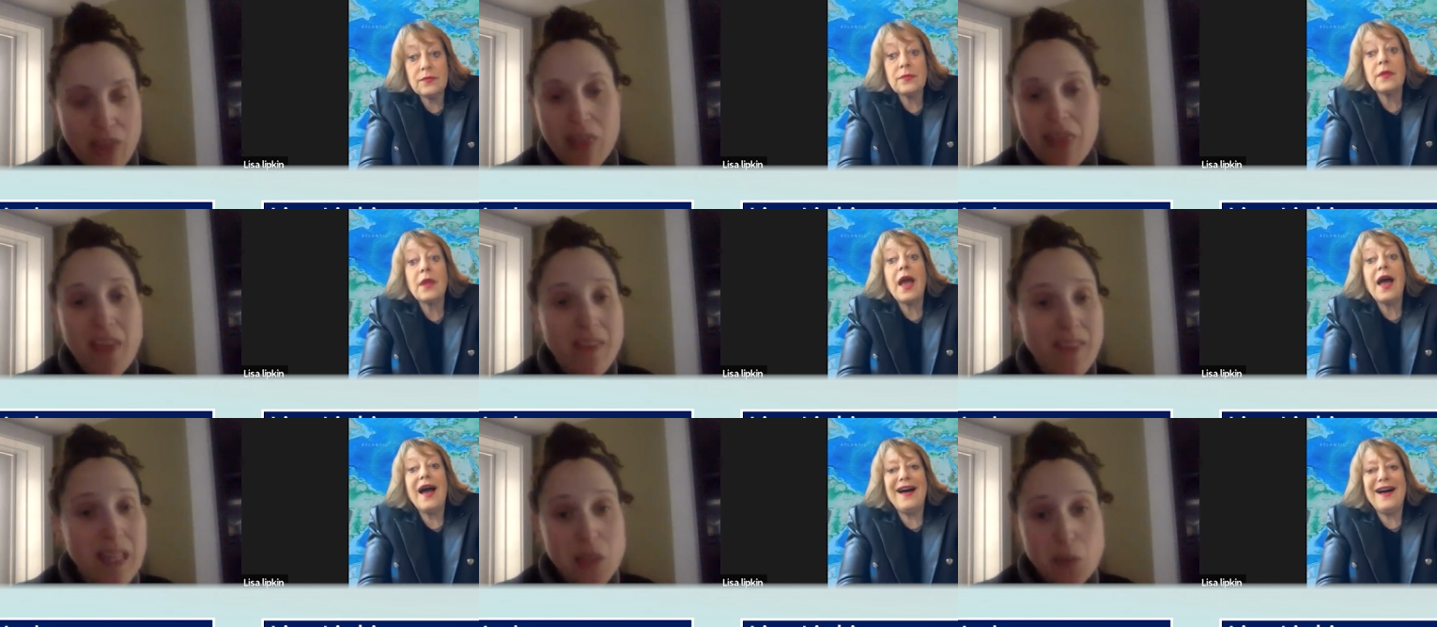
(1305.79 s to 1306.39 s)
Speaker 1: The
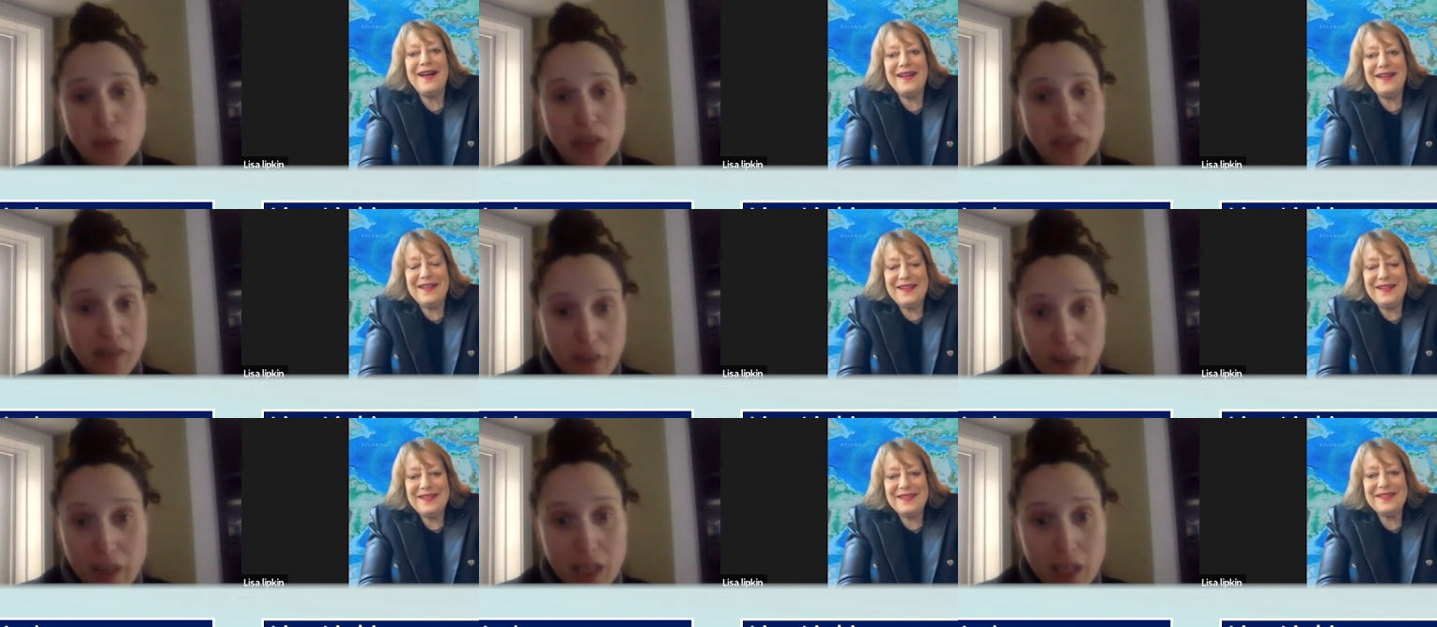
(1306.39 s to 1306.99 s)
thing that's really
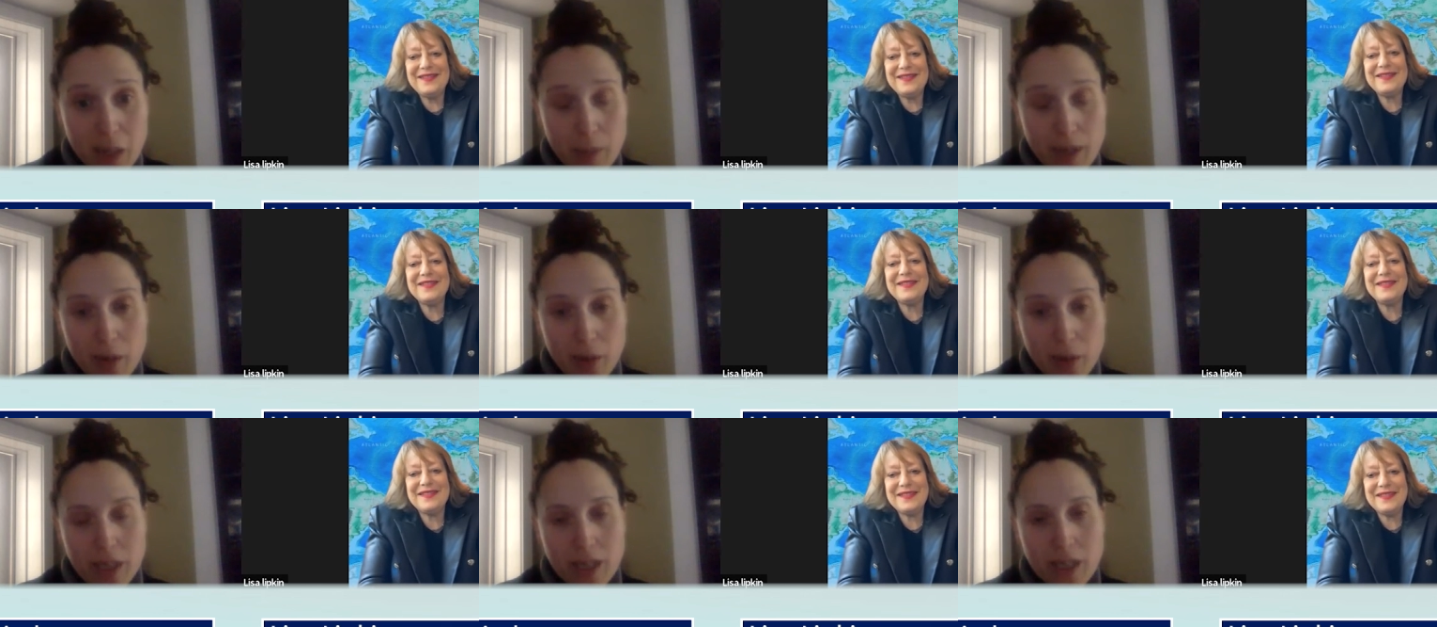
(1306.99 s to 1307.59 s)
funny
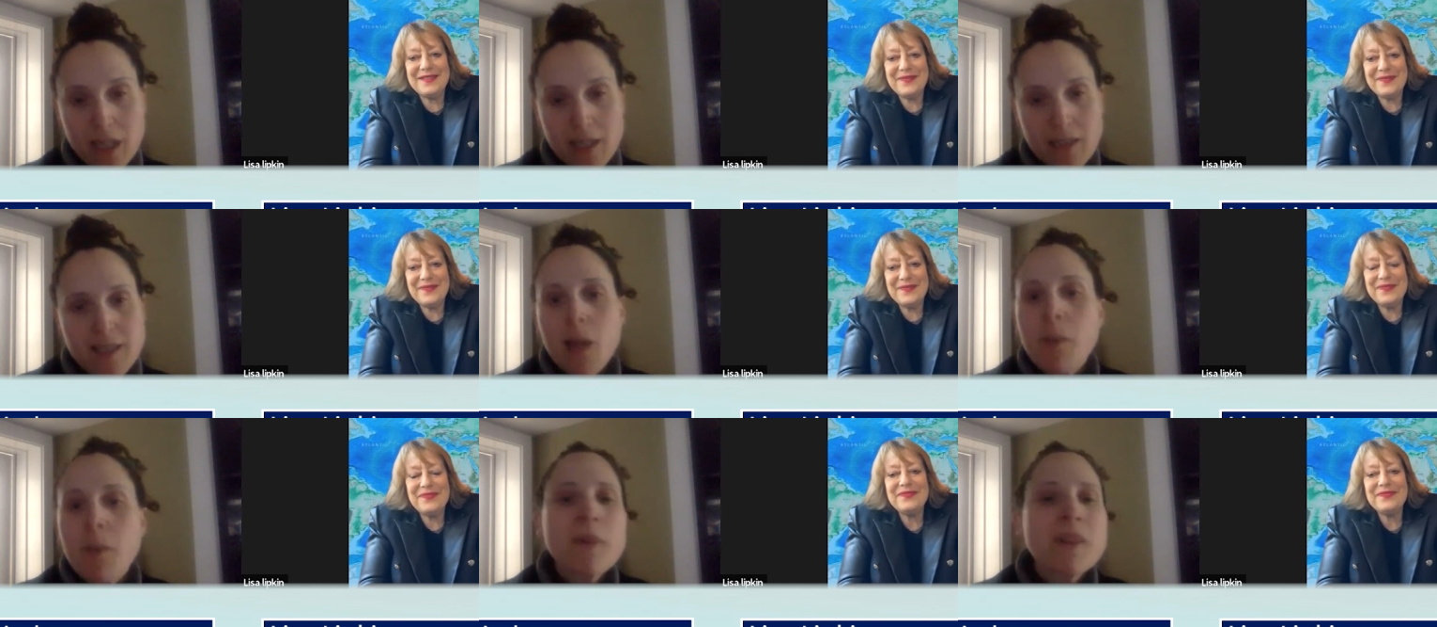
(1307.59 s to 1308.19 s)
about it is,
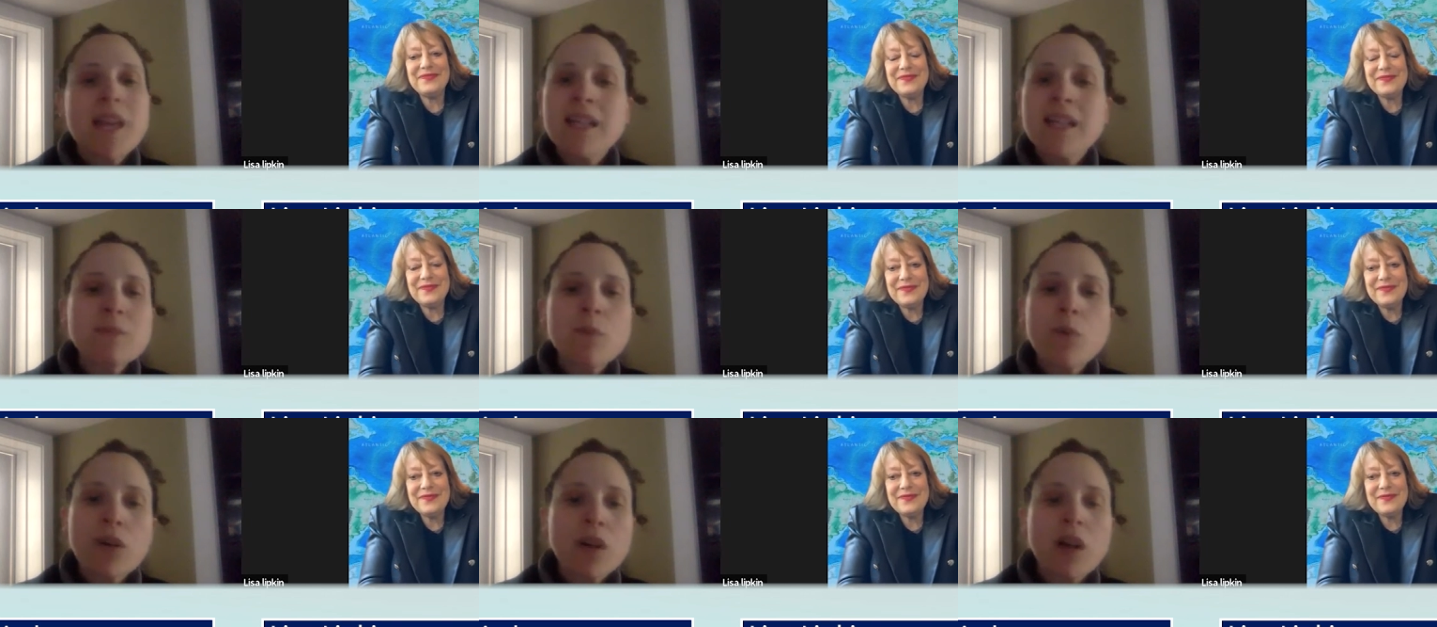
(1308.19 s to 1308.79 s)
but that's
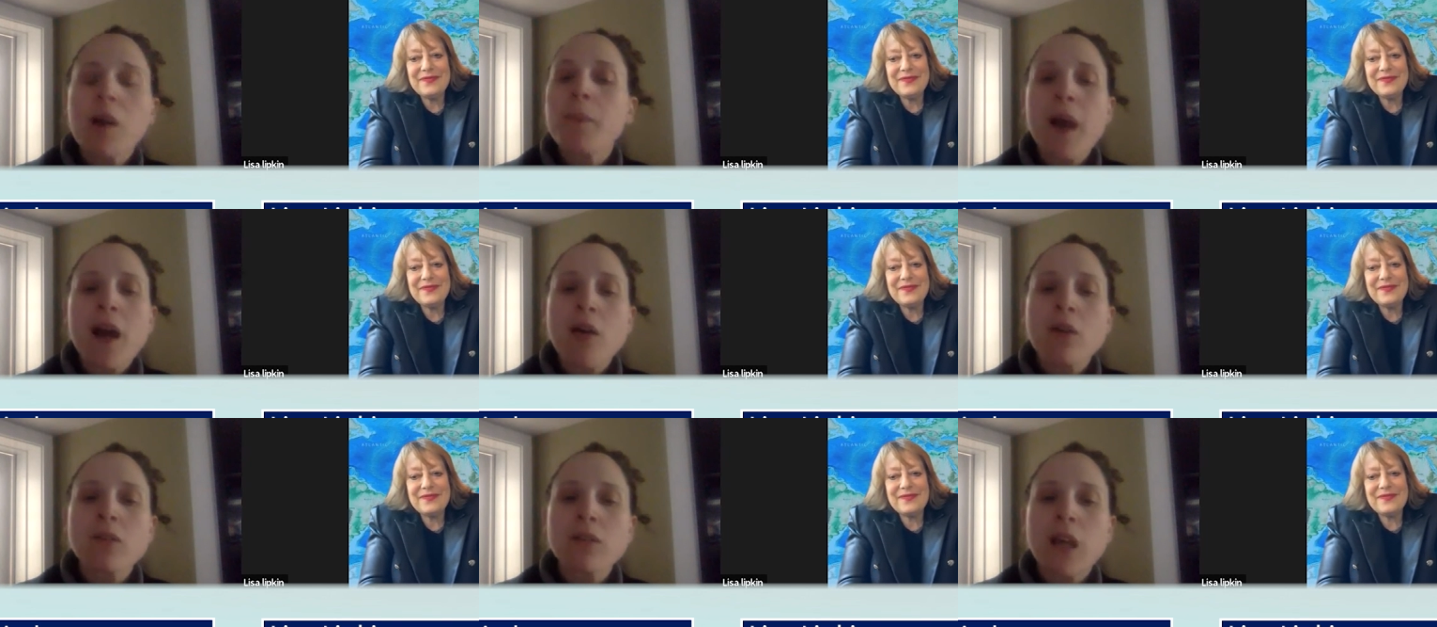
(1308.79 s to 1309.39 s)
more
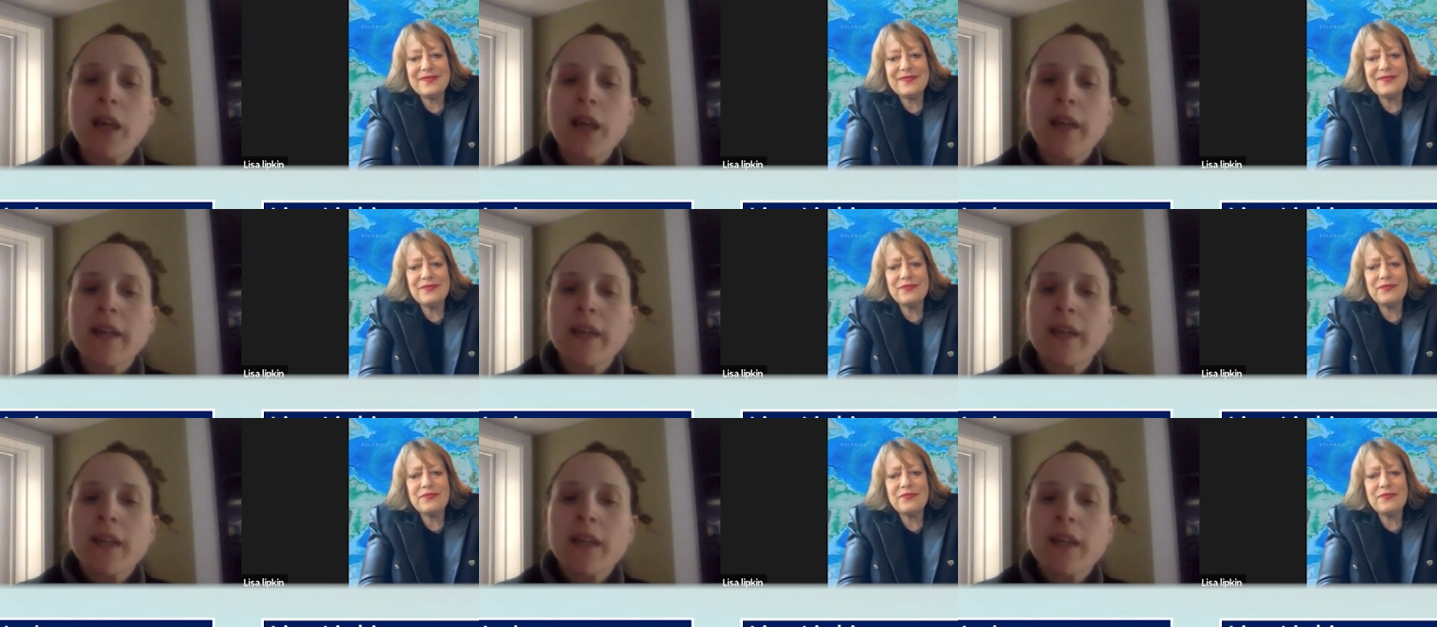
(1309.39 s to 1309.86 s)
about like